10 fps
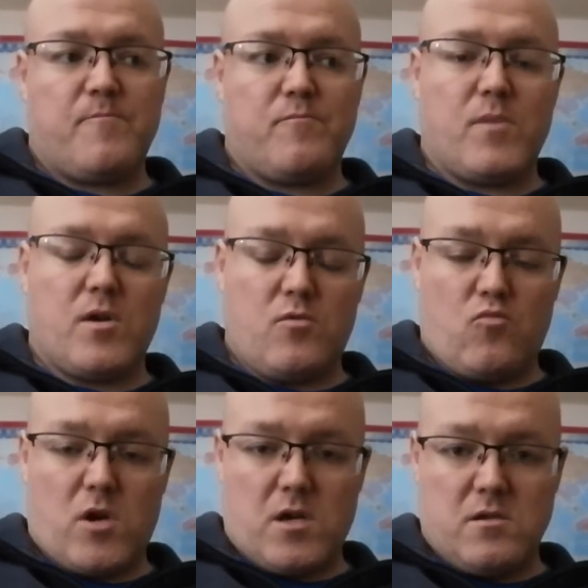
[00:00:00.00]
more than
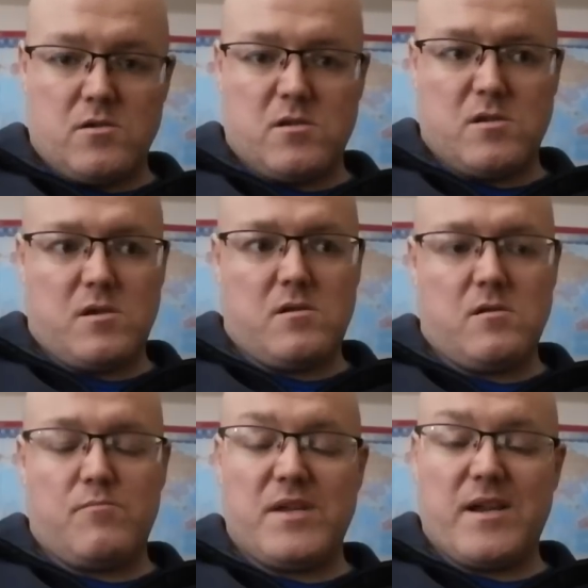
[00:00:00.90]
once
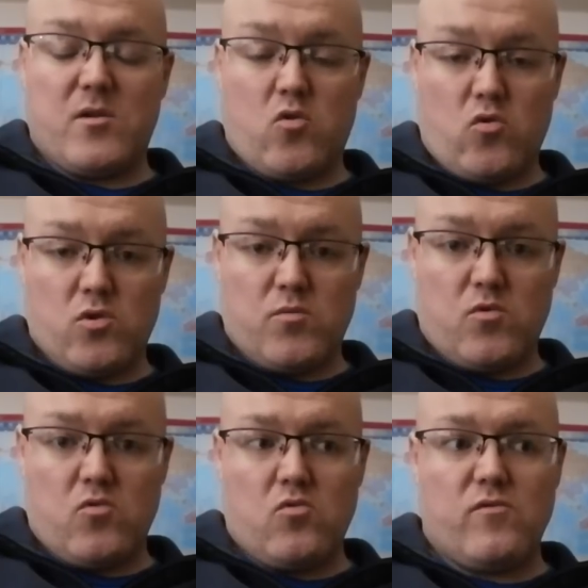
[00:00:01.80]
and been in
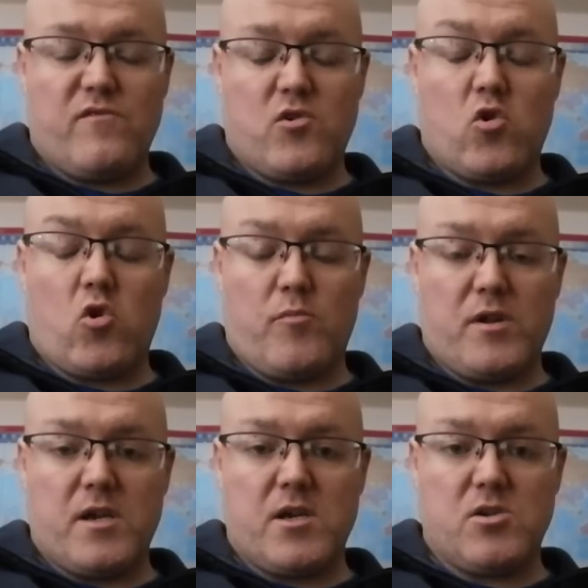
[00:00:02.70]
hospital for
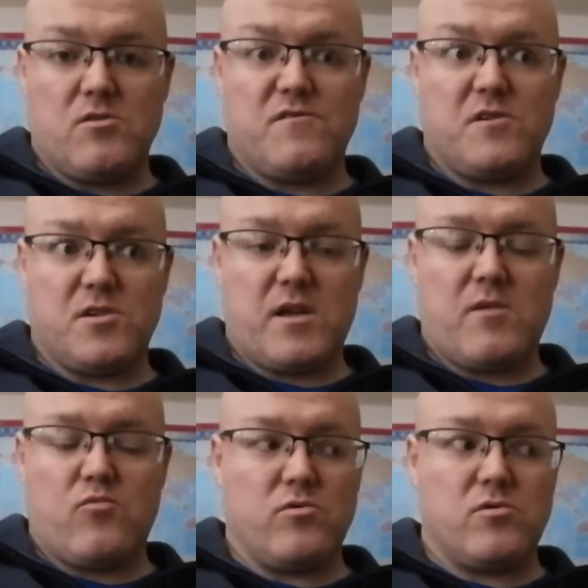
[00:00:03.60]
operations for
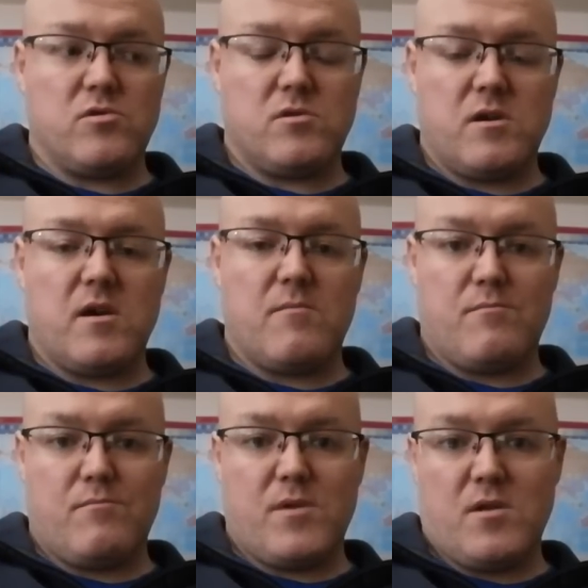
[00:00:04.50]
stab wounds,
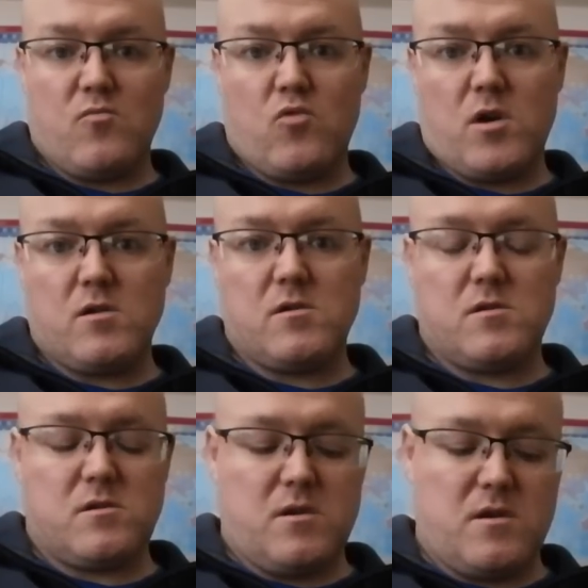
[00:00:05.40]
more than once.
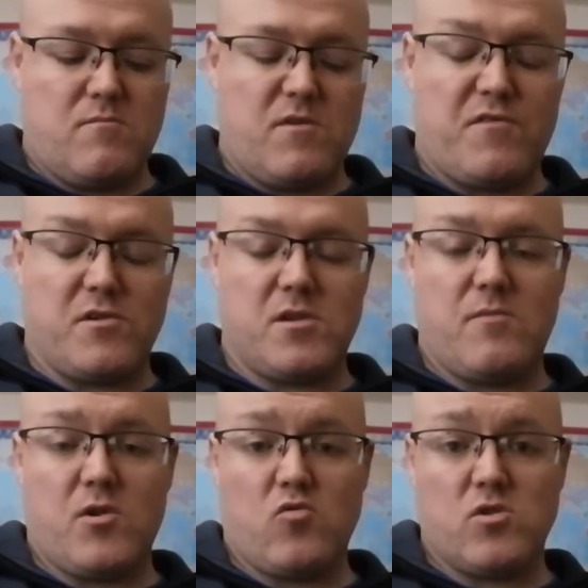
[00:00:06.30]
The first time
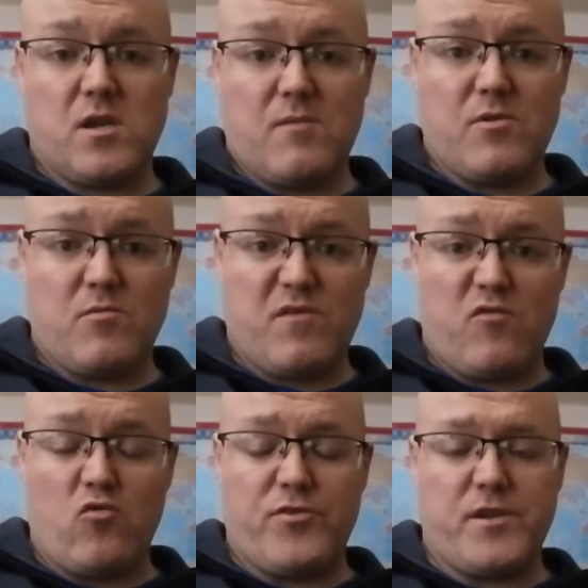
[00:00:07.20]
I got stabbed I was
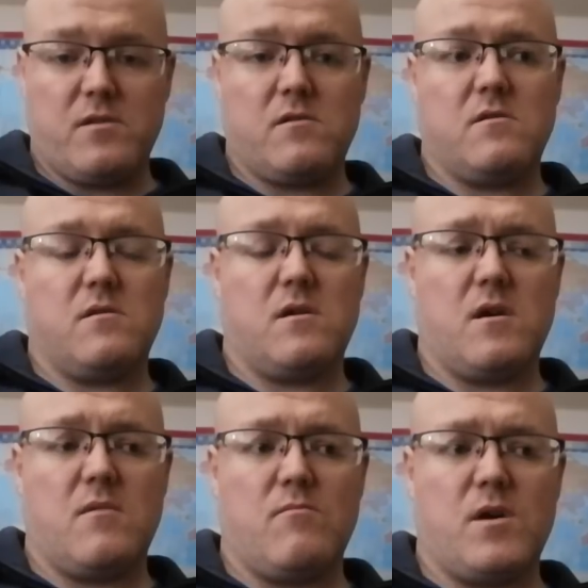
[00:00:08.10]
14.
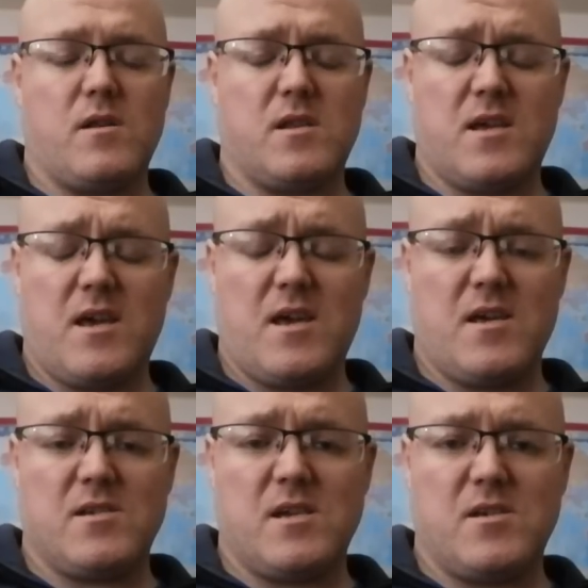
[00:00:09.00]
I had to get 80
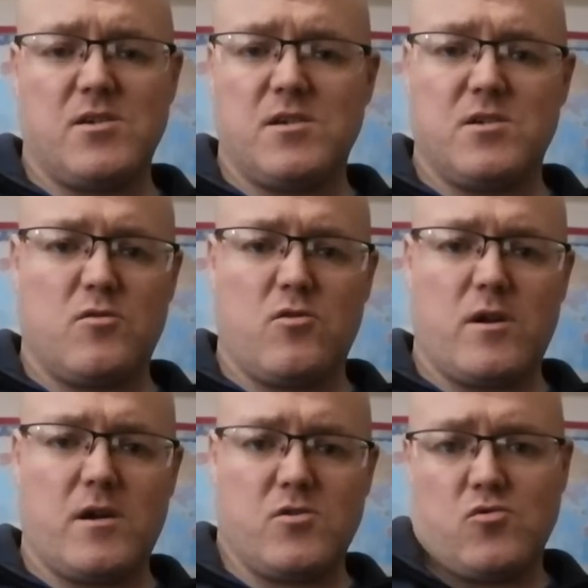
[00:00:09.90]
stitches and all
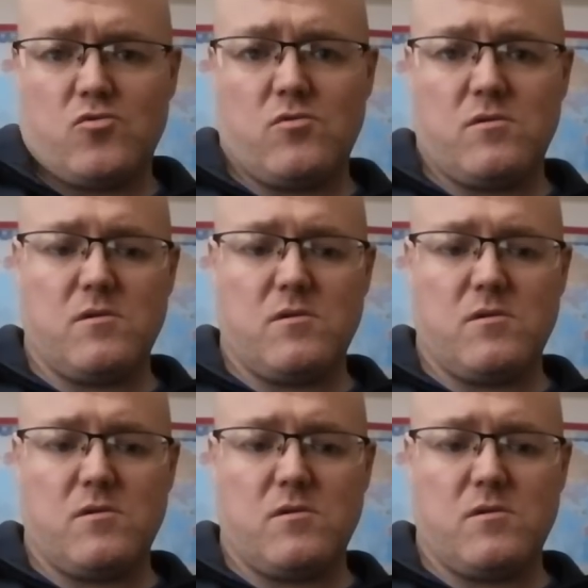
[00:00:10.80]
that, so